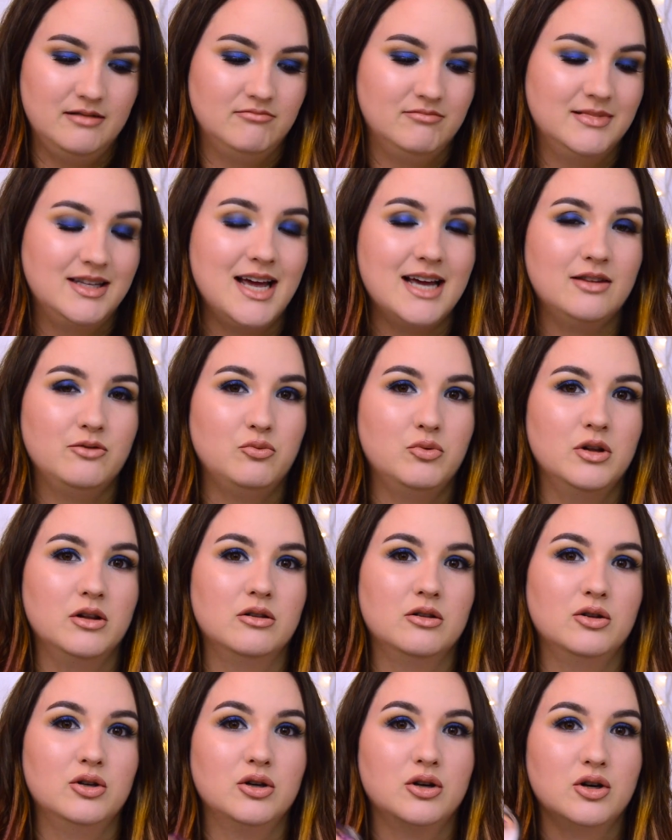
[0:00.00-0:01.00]
That will
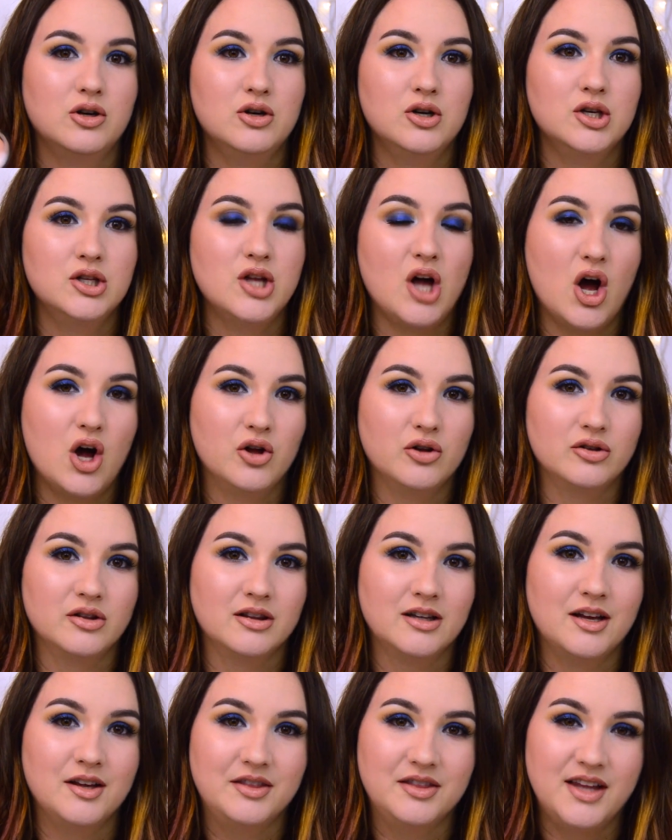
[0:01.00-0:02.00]
look good on